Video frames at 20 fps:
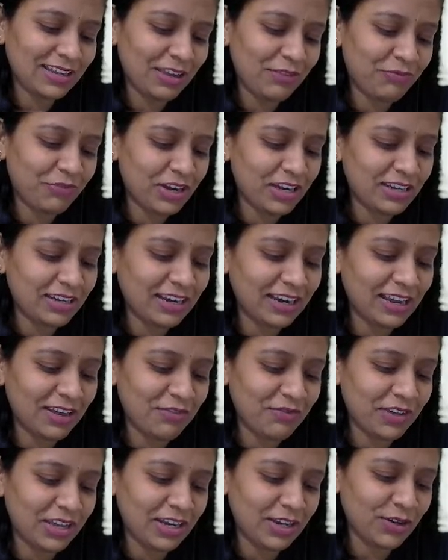
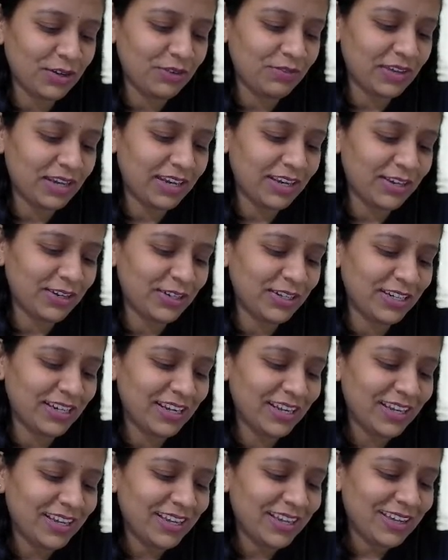ephedra, very good, very good.
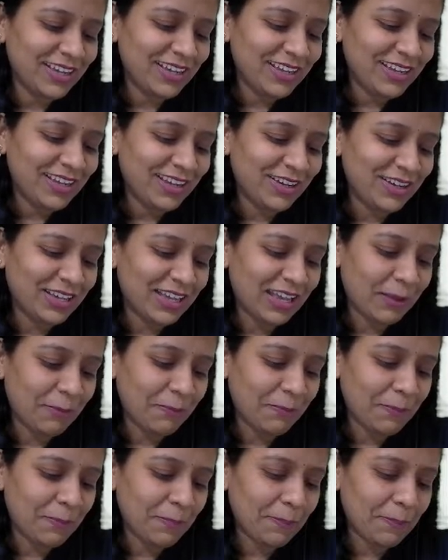Okay.